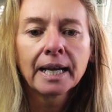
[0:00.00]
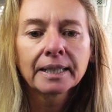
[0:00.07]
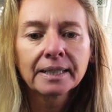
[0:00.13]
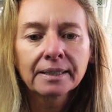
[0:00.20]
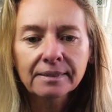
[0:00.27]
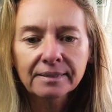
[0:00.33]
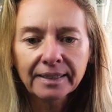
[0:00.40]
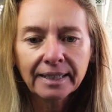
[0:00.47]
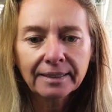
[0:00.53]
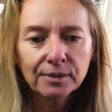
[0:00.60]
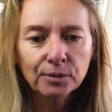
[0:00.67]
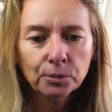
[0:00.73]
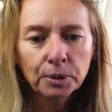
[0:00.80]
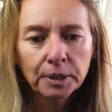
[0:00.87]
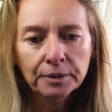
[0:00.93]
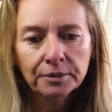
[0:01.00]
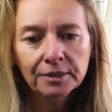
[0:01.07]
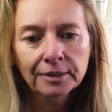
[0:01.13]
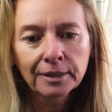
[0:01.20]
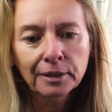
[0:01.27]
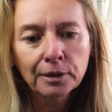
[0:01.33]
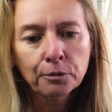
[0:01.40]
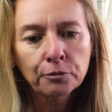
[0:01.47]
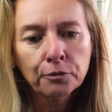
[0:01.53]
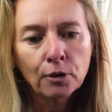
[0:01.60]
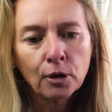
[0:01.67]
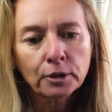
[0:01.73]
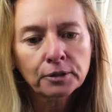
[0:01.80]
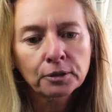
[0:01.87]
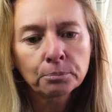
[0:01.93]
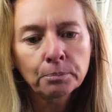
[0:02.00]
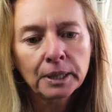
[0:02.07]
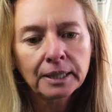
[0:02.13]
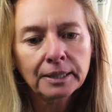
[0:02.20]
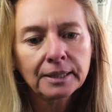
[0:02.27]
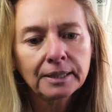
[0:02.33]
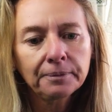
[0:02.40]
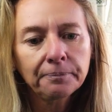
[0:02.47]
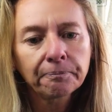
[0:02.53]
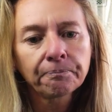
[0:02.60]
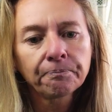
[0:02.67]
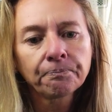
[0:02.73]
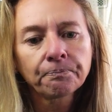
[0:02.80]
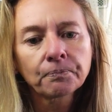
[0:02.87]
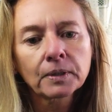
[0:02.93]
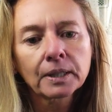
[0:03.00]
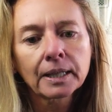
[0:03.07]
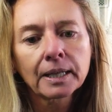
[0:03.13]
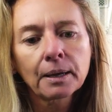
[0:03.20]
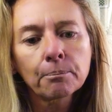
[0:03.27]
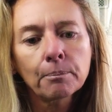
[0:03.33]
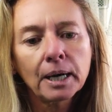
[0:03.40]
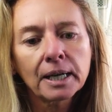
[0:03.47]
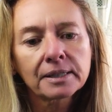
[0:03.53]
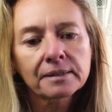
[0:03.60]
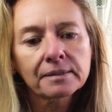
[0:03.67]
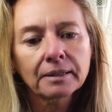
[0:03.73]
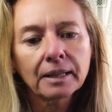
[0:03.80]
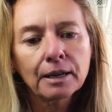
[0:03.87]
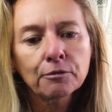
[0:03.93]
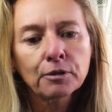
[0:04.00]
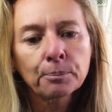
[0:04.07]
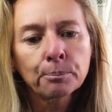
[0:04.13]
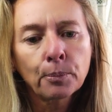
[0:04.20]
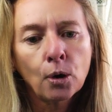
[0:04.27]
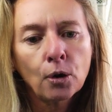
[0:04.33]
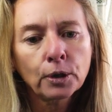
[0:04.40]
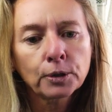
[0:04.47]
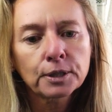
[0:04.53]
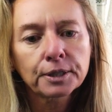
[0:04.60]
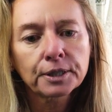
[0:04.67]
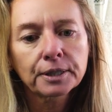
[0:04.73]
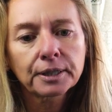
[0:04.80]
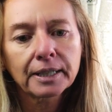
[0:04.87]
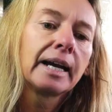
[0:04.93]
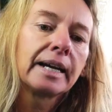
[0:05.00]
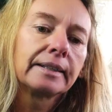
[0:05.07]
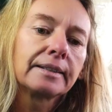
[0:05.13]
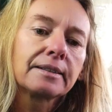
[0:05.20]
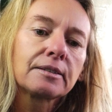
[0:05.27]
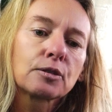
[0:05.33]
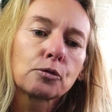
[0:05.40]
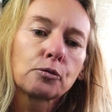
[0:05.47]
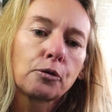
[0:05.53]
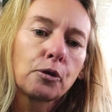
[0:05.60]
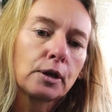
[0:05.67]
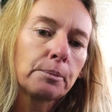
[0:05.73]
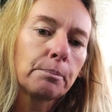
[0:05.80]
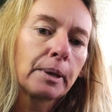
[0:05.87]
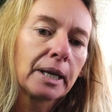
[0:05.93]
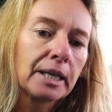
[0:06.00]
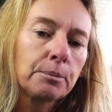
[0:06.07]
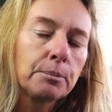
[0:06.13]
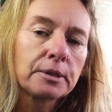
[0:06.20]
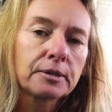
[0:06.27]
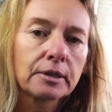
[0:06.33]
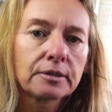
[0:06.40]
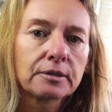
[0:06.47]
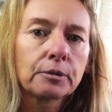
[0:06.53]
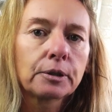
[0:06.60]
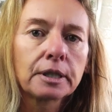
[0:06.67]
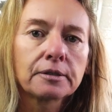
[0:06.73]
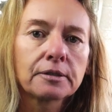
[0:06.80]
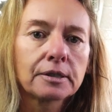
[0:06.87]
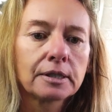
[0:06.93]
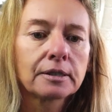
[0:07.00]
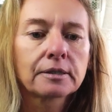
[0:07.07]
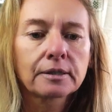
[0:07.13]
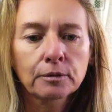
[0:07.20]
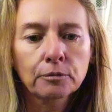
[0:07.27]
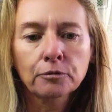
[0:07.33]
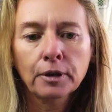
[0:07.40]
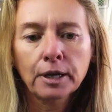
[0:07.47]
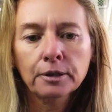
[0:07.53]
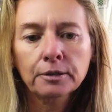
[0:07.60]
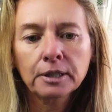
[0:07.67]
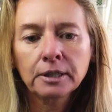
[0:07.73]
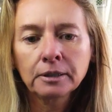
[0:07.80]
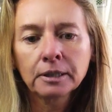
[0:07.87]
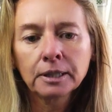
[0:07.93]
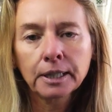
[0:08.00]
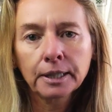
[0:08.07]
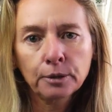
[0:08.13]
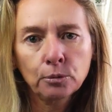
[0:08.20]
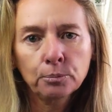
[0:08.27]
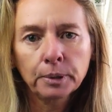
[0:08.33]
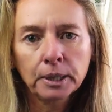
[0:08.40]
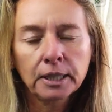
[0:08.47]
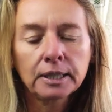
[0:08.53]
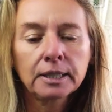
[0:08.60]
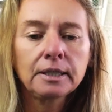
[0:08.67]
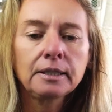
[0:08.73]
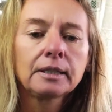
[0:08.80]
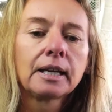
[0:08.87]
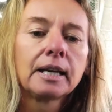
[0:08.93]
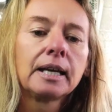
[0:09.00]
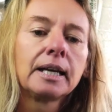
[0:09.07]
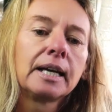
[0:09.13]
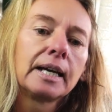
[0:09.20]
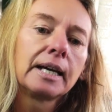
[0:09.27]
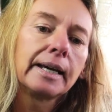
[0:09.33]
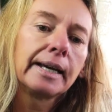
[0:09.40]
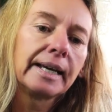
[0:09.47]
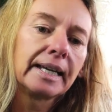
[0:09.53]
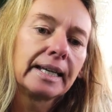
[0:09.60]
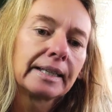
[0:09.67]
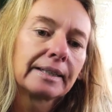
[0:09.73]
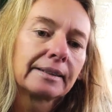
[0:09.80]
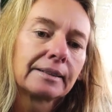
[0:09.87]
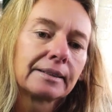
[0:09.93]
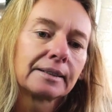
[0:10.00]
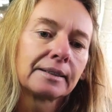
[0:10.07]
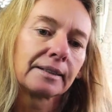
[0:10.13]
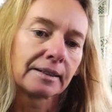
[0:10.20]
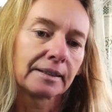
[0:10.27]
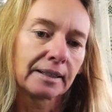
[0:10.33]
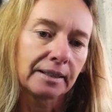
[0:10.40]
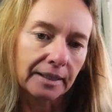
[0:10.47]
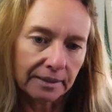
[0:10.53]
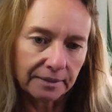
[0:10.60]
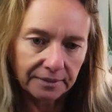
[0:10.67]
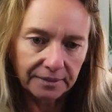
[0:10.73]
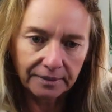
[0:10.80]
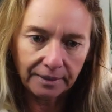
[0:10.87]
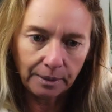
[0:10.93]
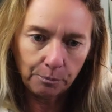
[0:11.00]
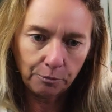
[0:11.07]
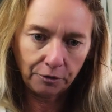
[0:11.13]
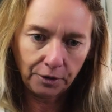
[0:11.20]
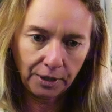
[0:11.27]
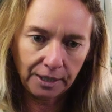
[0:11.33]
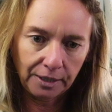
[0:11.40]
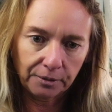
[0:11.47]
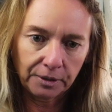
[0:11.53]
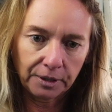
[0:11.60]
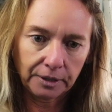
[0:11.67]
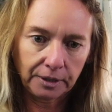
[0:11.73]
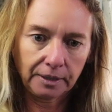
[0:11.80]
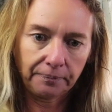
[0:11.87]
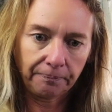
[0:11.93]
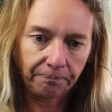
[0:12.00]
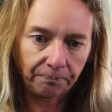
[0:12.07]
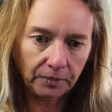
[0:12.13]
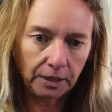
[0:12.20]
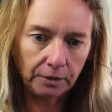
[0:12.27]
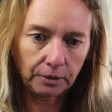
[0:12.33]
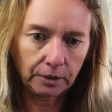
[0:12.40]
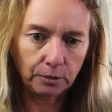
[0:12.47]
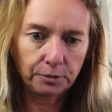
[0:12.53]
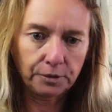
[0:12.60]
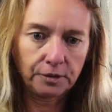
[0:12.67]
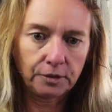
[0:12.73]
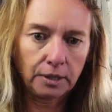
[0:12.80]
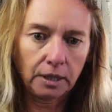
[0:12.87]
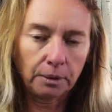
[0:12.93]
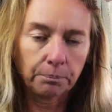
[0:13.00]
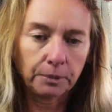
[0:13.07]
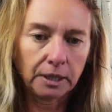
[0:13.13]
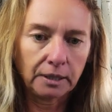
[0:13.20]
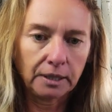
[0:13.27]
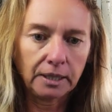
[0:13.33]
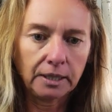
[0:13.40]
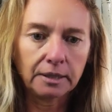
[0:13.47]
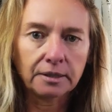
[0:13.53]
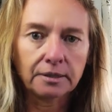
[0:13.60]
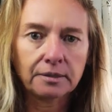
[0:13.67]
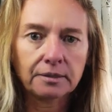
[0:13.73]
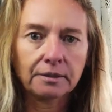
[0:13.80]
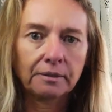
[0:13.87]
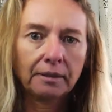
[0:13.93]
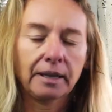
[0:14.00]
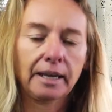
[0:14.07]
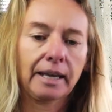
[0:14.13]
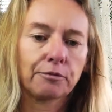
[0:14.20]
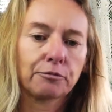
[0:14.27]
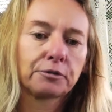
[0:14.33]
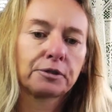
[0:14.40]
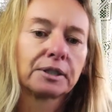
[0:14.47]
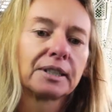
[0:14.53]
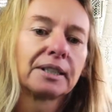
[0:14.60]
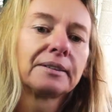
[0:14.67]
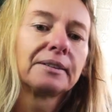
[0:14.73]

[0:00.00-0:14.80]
This next one's the Fox Beanie by Slava Bot. And it's for babies. As you can see, it's a very little beanie. And same thing, you're gonna, seam the ears after.